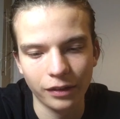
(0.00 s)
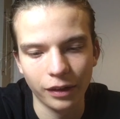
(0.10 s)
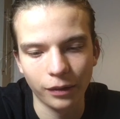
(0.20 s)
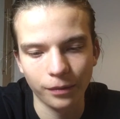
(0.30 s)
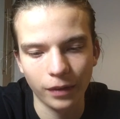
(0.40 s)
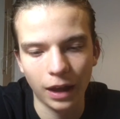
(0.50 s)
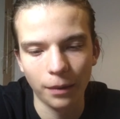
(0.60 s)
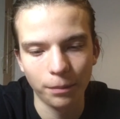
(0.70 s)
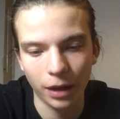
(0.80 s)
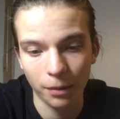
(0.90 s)
So,
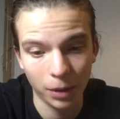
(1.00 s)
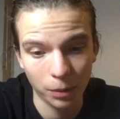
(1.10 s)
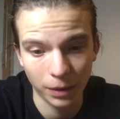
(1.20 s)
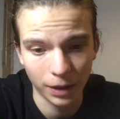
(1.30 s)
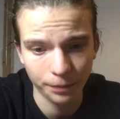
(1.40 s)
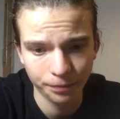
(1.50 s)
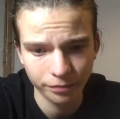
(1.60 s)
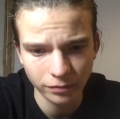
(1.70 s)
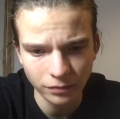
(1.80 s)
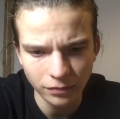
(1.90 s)
uh, but I'm home now.
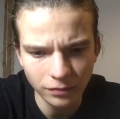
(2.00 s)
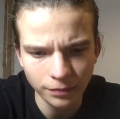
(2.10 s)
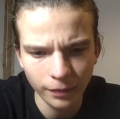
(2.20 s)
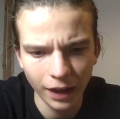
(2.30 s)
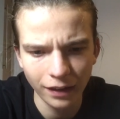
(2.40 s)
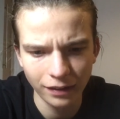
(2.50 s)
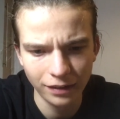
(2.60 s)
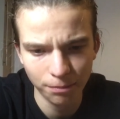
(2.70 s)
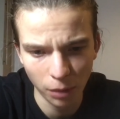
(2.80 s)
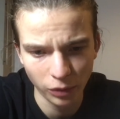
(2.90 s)
It's
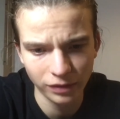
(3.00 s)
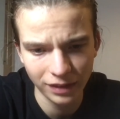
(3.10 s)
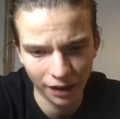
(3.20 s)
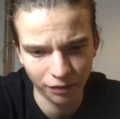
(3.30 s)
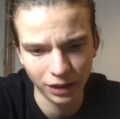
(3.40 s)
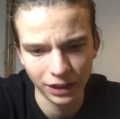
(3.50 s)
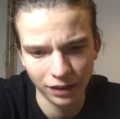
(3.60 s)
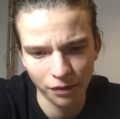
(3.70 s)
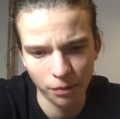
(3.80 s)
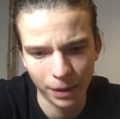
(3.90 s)
most definitely
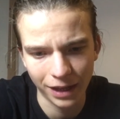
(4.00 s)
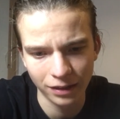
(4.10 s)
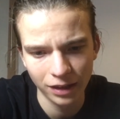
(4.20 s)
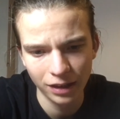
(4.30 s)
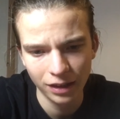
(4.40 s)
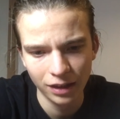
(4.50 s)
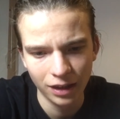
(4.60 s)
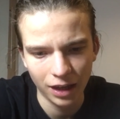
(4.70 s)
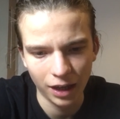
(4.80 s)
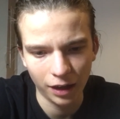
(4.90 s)
time for bed.
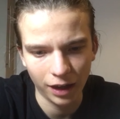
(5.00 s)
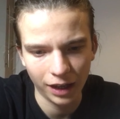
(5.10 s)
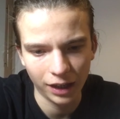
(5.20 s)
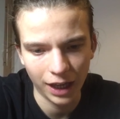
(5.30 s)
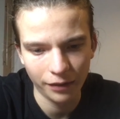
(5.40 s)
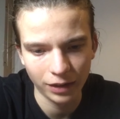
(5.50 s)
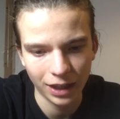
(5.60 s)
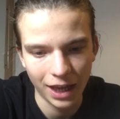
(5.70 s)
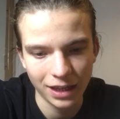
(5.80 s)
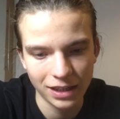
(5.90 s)
Uh, and I
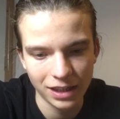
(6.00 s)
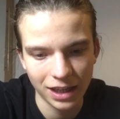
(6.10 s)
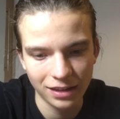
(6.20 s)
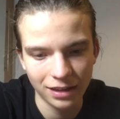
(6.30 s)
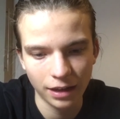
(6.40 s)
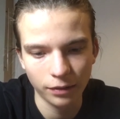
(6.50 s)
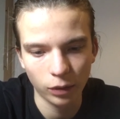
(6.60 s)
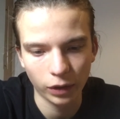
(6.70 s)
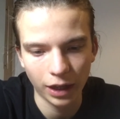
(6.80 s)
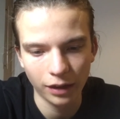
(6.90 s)
haven't edited yesterday's
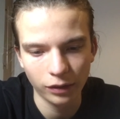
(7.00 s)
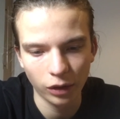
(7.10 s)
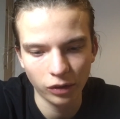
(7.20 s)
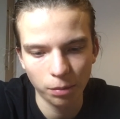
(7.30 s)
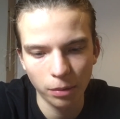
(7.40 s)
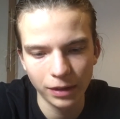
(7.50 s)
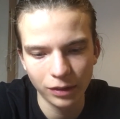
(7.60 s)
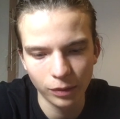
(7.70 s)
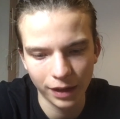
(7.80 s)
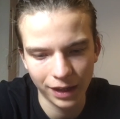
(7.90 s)
vlog yet, so I should probably
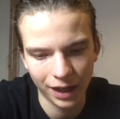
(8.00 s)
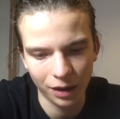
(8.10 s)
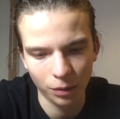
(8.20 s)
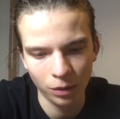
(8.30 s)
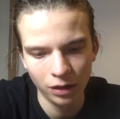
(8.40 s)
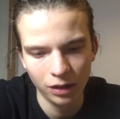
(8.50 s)
do that now.